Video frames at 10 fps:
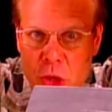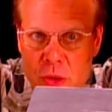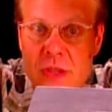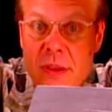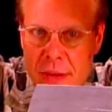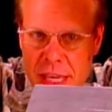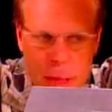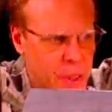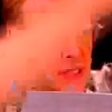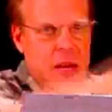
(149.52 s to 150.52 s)
use,
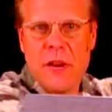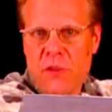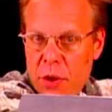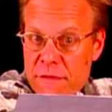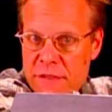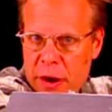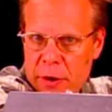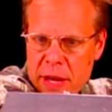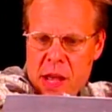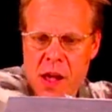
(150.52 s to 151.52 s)
keep it for a
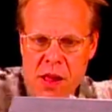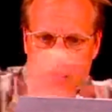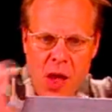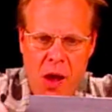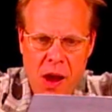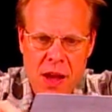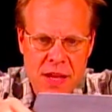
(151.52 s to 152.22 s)
very long